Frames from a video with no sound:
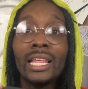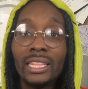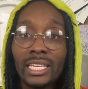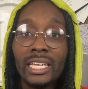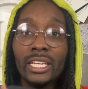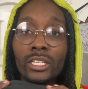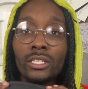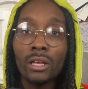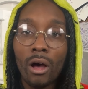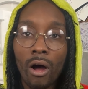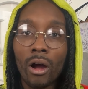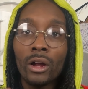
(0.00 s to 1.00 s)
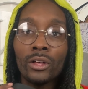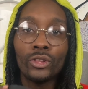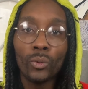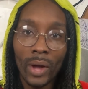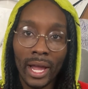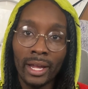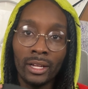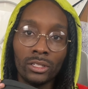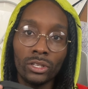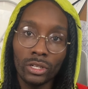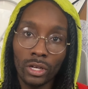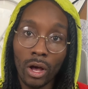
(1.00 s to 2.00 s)
These are the way
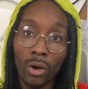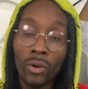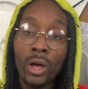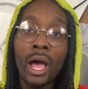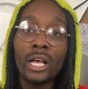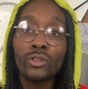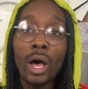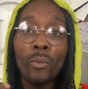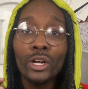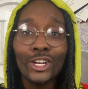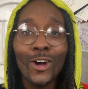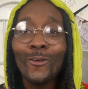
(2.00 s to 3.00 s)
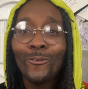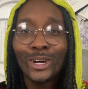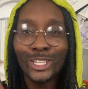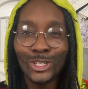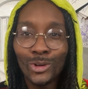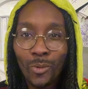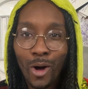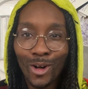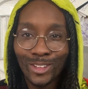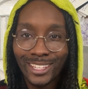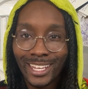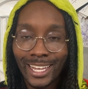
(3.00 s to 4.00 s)
to go. So I want to know what you
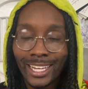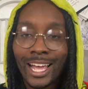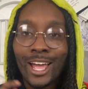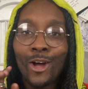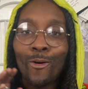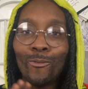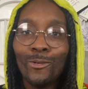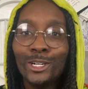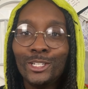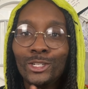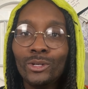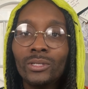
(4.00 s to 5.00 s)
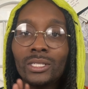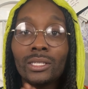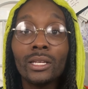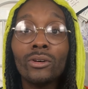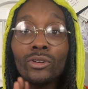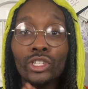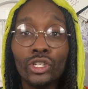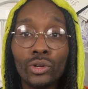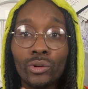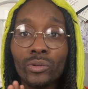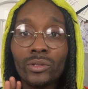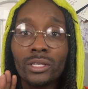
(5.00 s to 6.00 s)
all think. Would you still
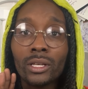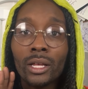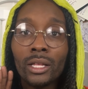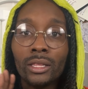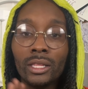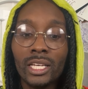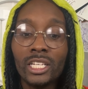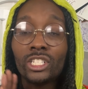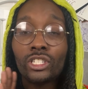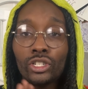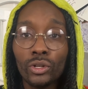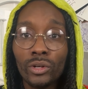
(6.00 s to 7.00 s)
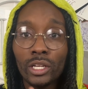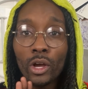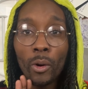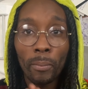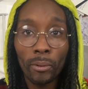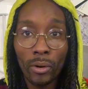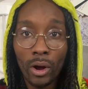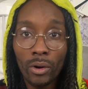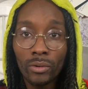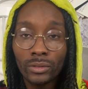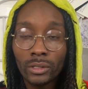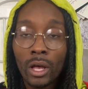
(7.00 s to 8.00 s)
use the Studio
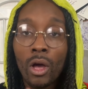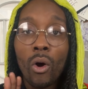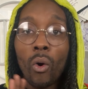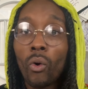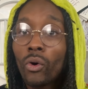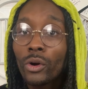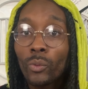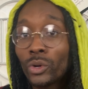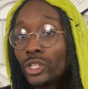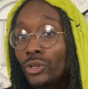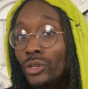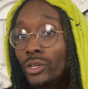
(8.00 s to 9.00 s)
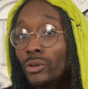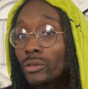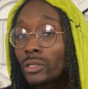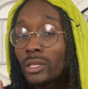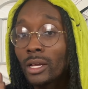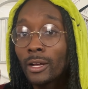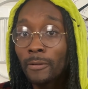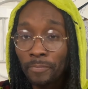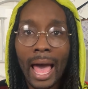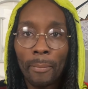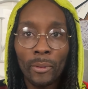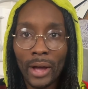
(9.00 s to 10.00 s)
Pros, or would you use the
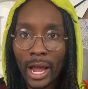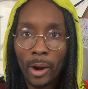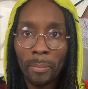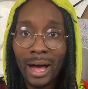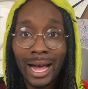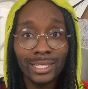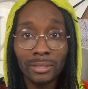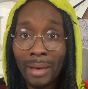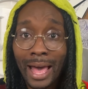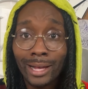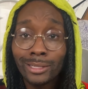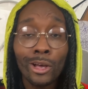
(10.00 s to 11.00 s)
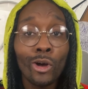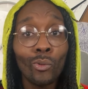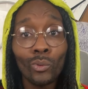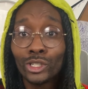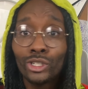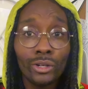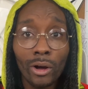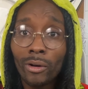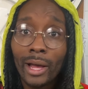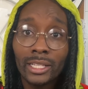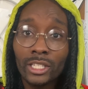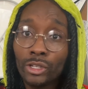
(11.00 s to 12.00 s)
Apple AirPods Max? Would you go
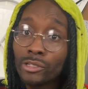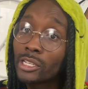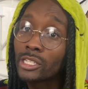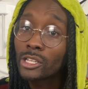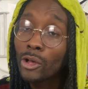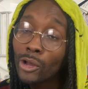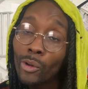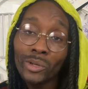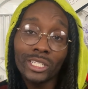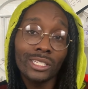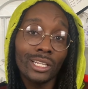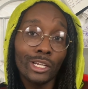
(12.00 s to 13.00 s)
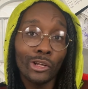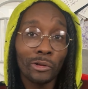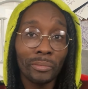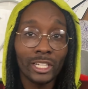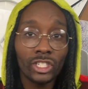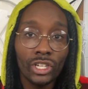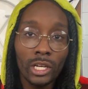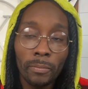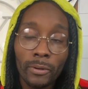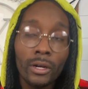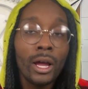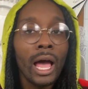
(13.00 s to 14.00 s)
ahead to use the Solo, which is a little bit
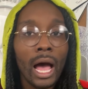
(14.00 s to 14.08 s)
cheaper?